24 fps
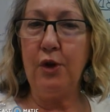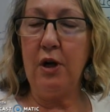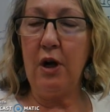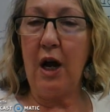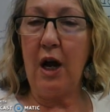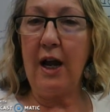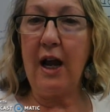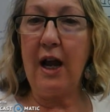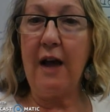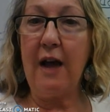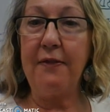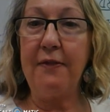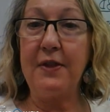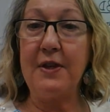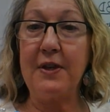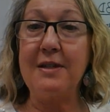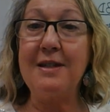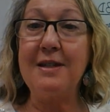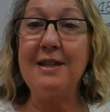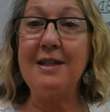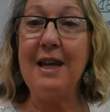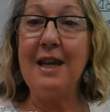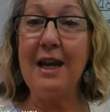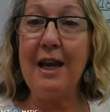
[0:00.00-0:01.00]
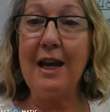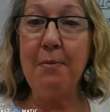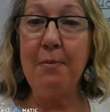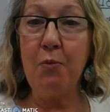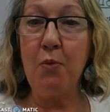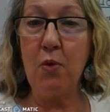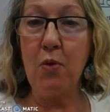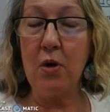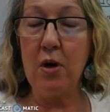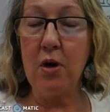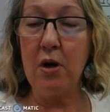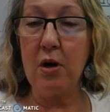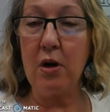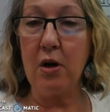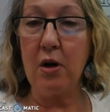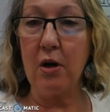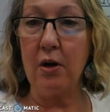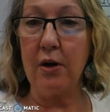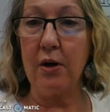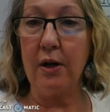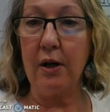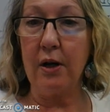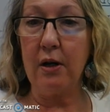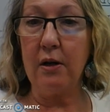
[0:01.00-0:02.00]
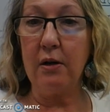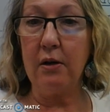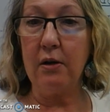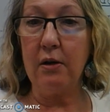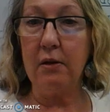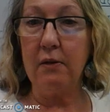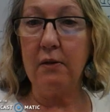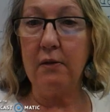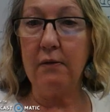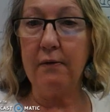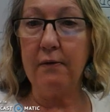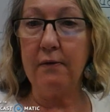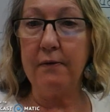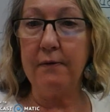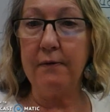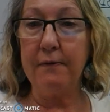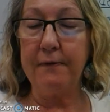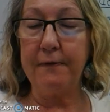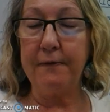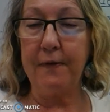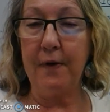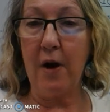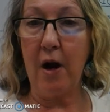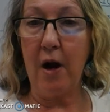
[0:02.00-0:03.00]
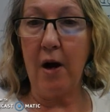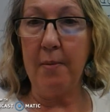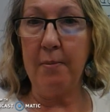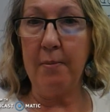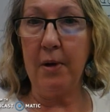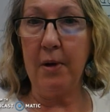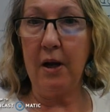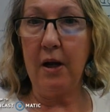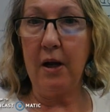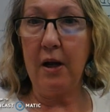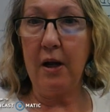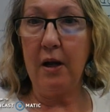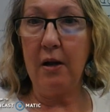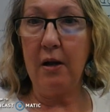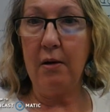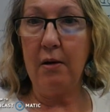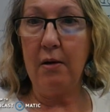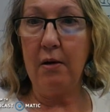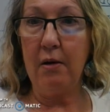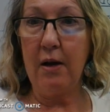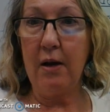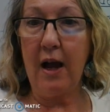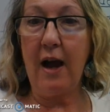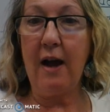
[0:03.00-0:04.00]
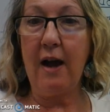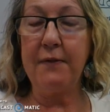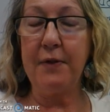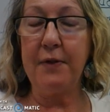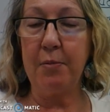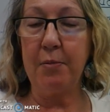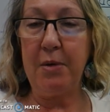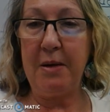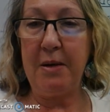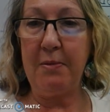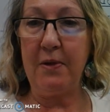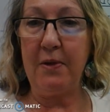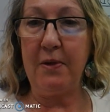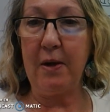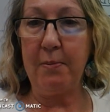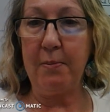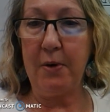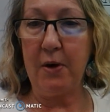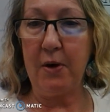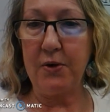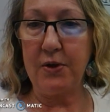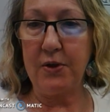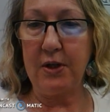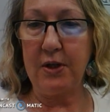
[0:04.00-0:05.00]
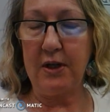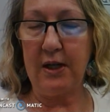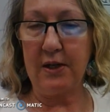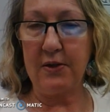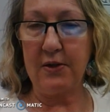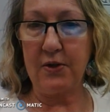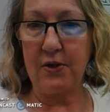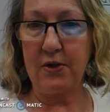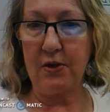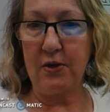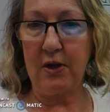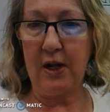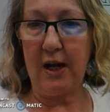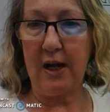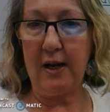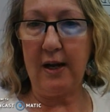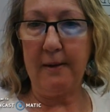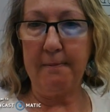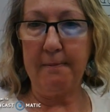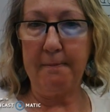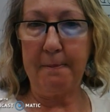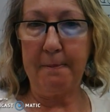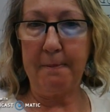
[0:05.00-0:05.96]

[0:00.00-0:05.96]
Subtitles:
I got the same word from half the people that posted yesterday.